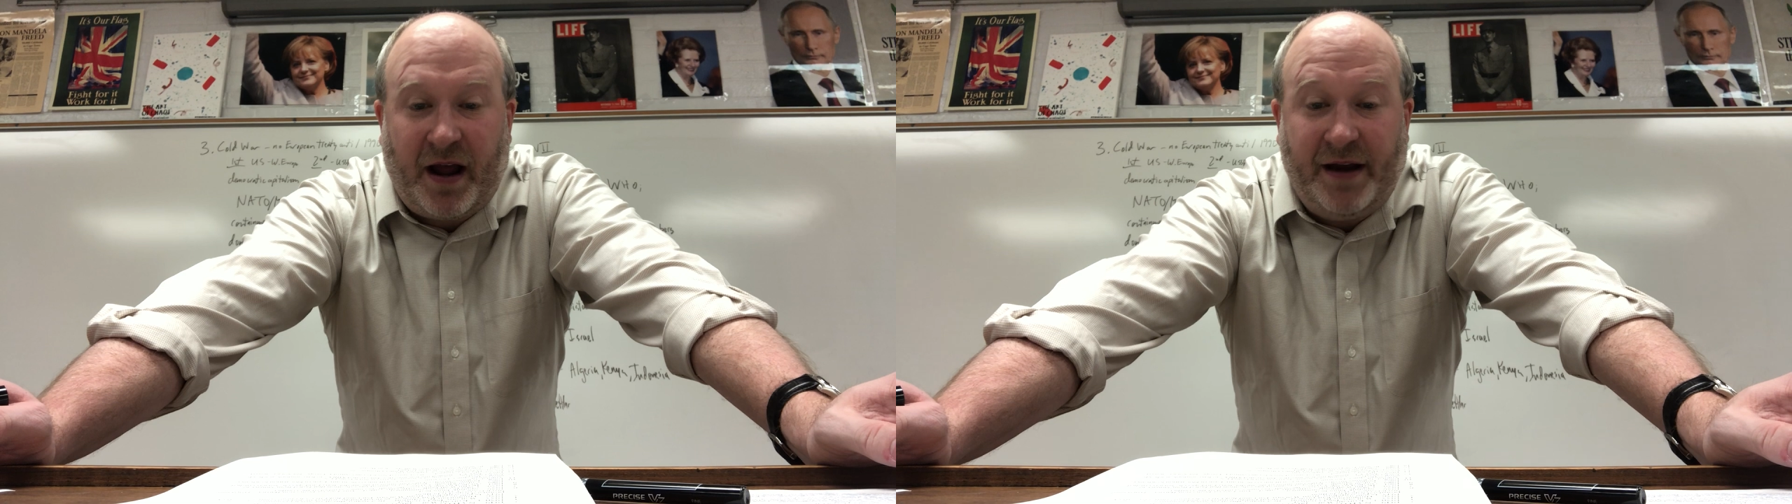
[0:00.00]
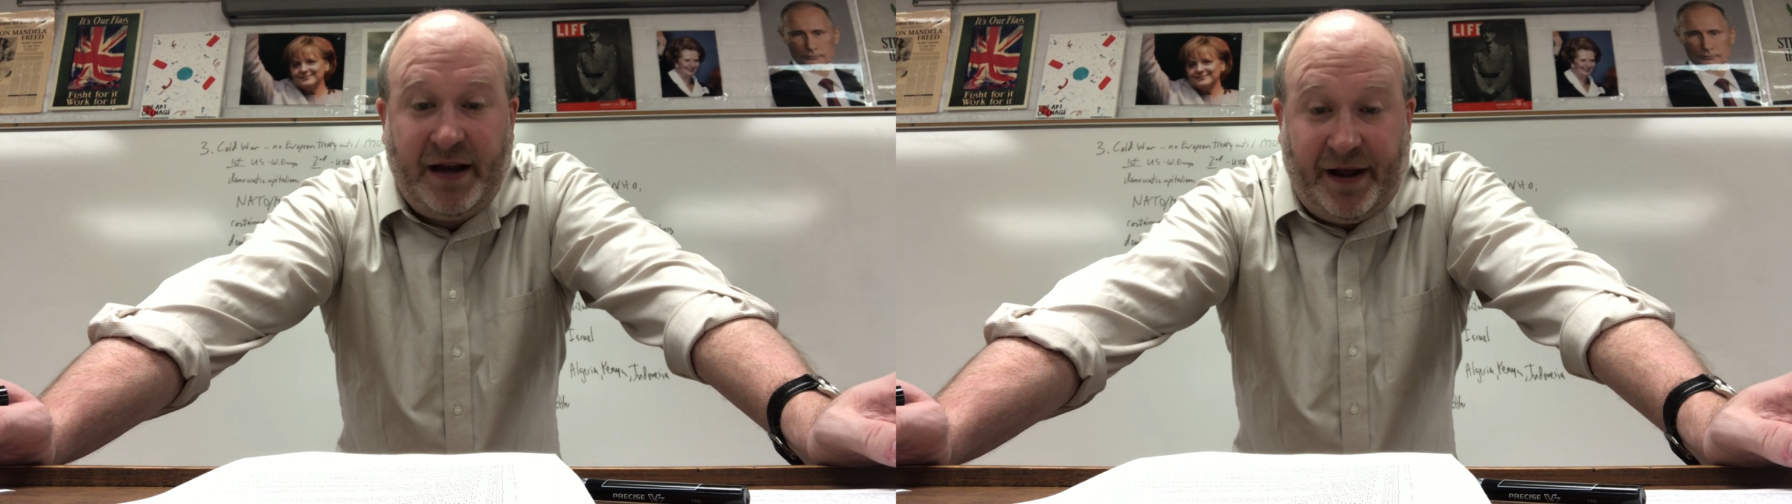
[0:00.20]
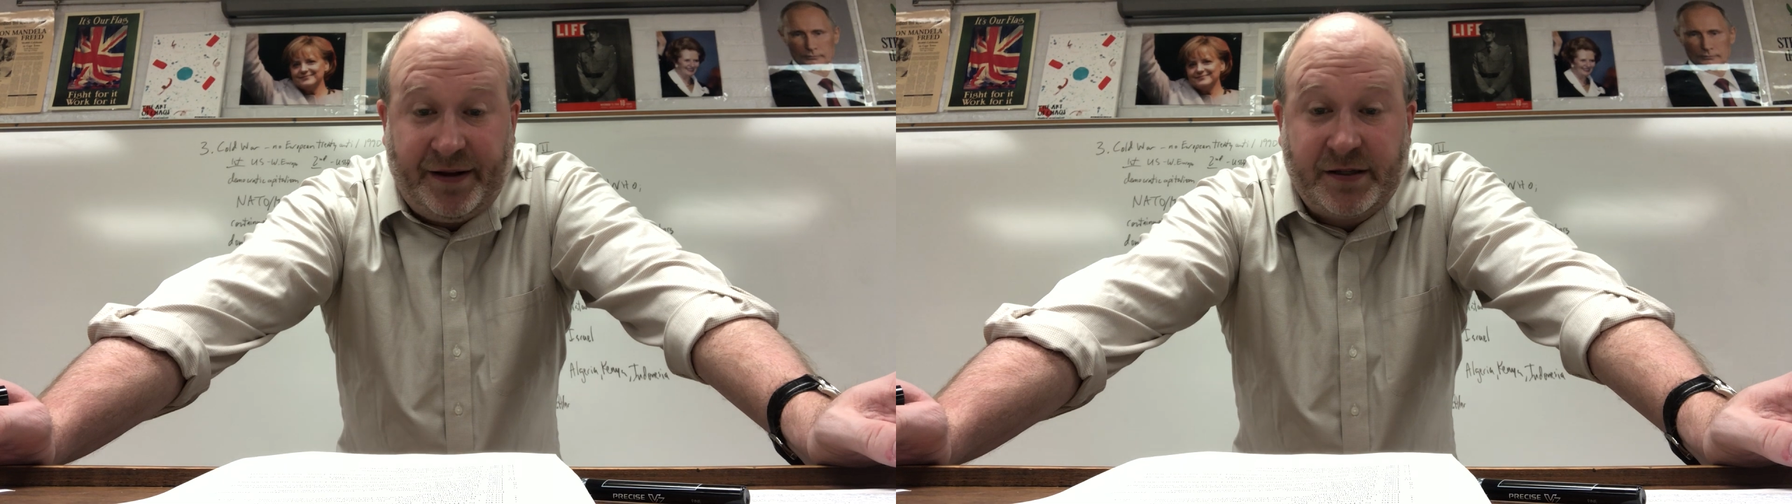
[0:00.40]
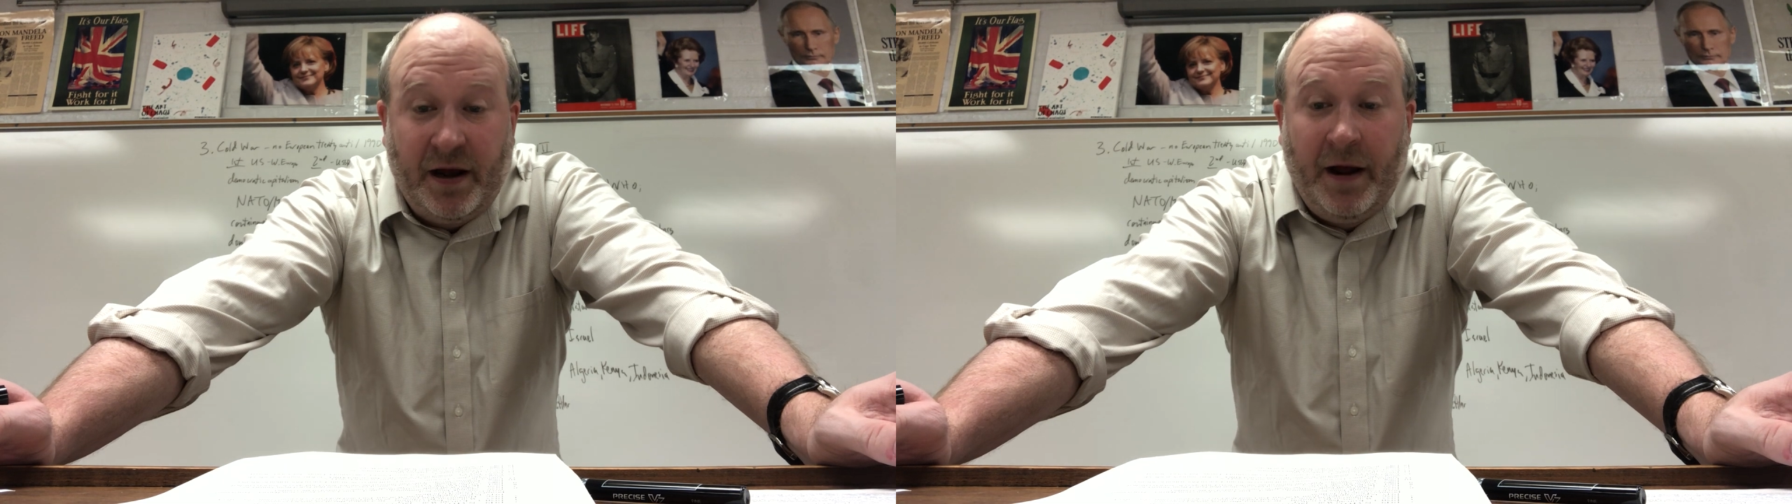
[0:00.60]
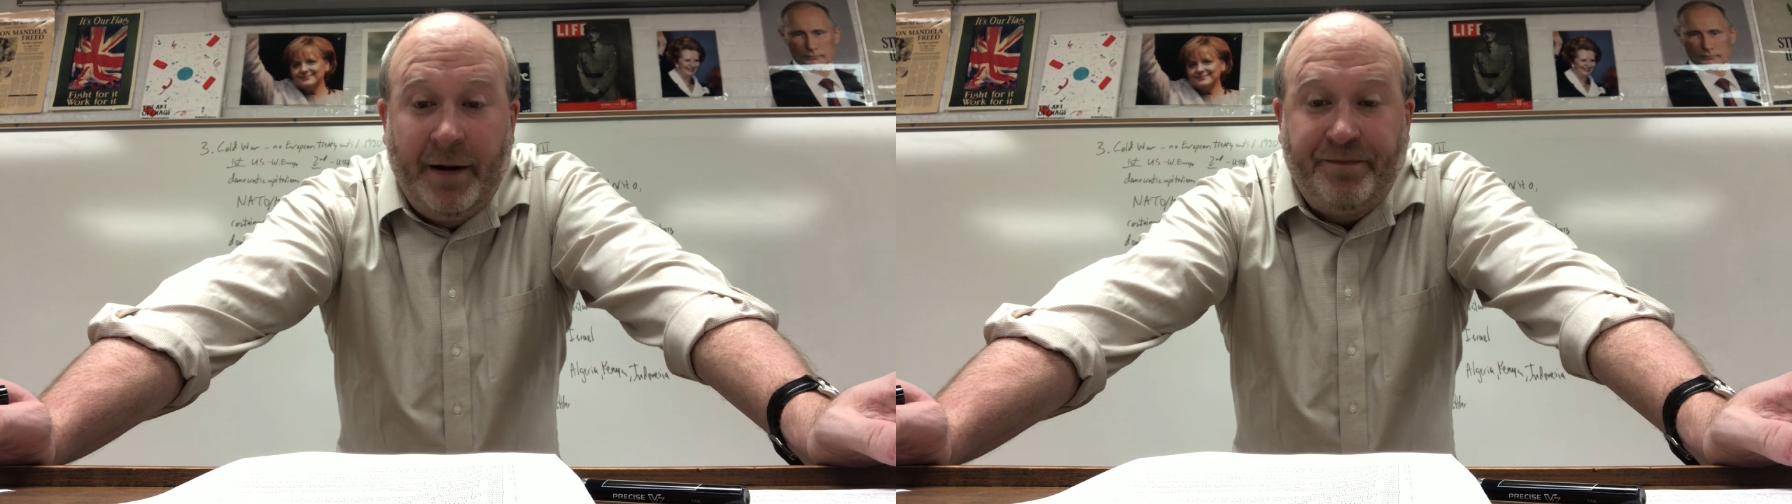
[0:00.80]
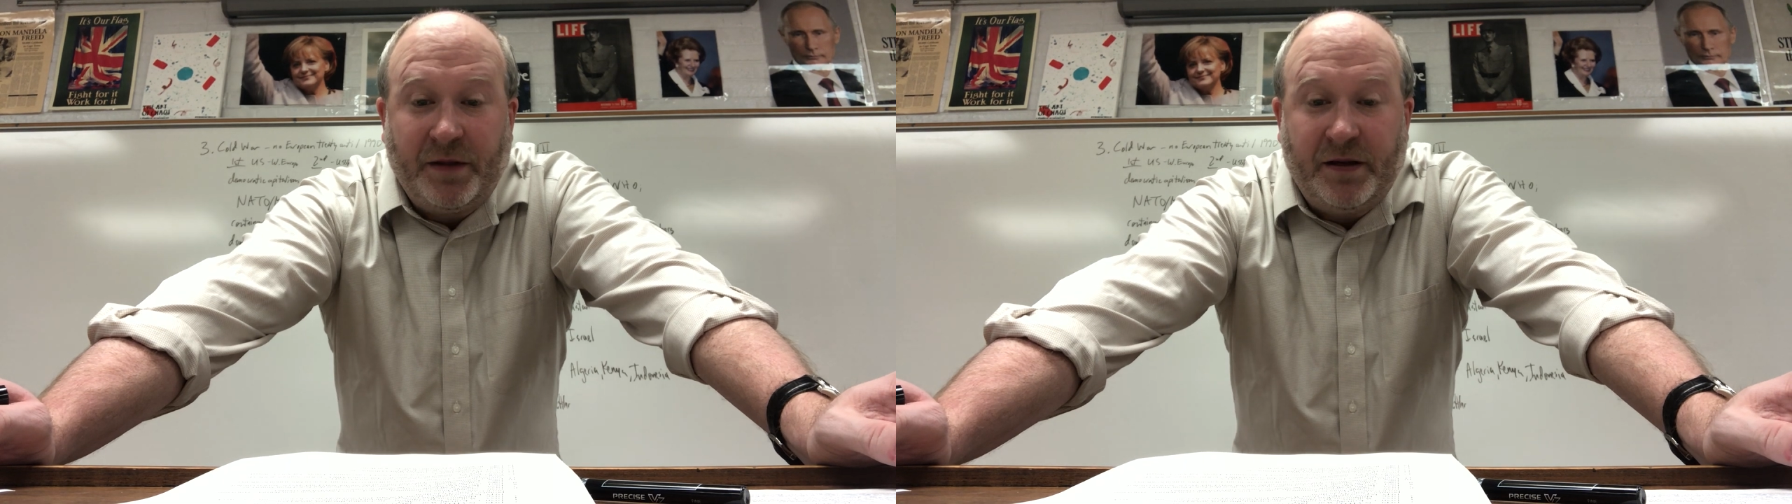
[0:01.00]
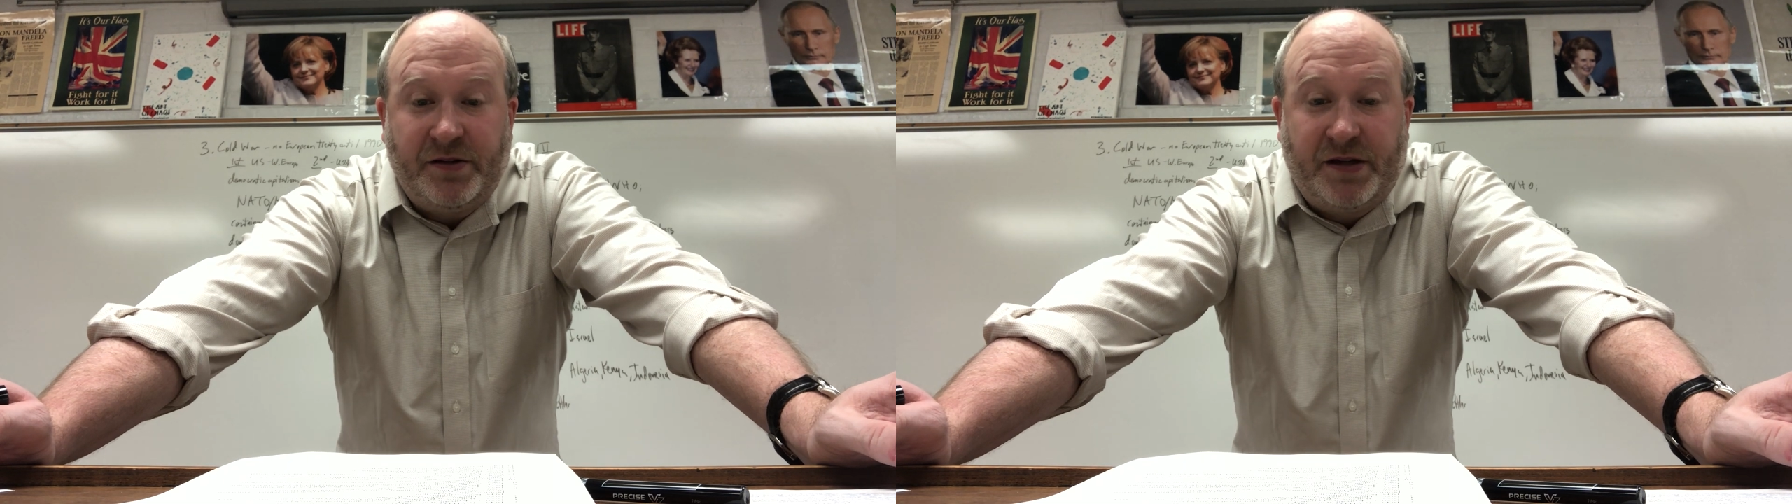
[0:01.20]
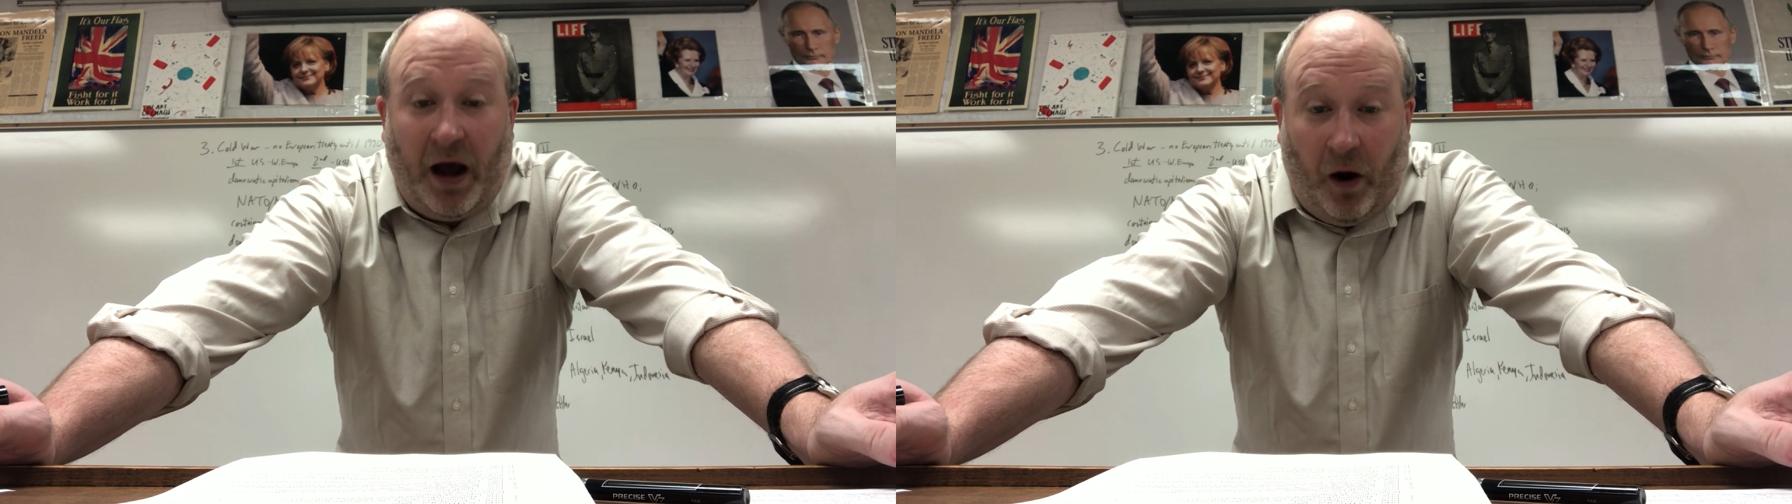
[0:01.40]
ideas.
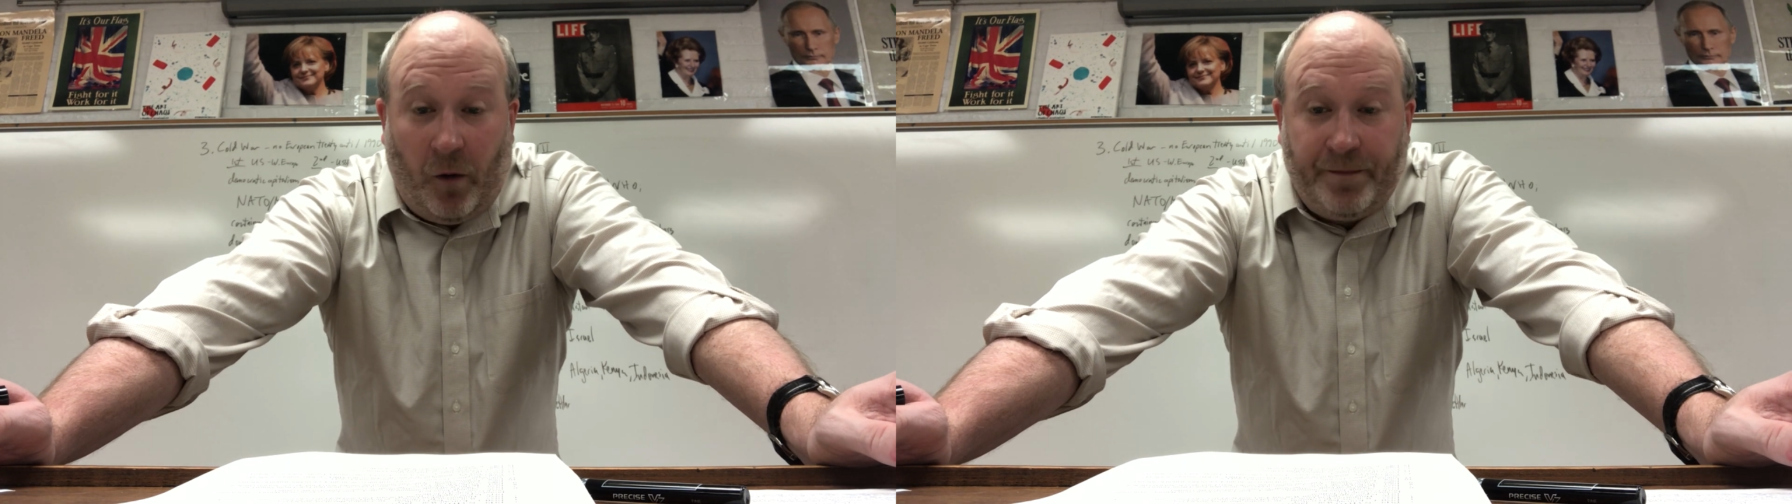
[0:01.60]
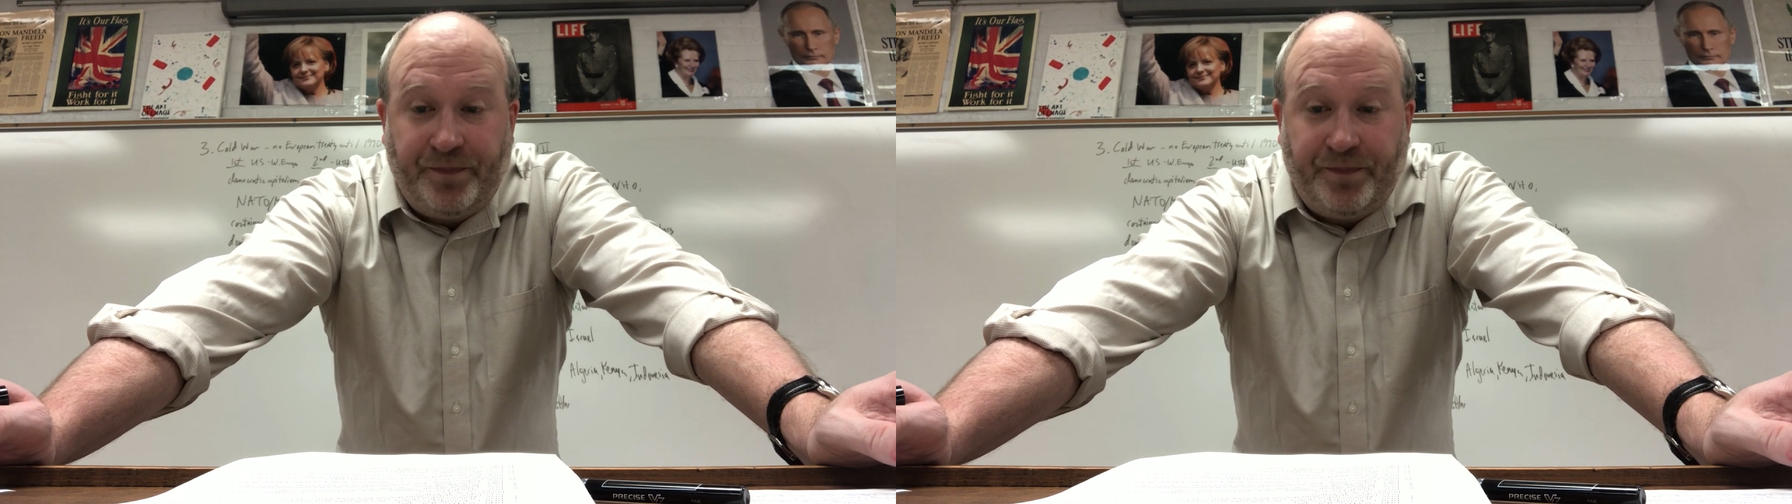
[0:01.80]
So,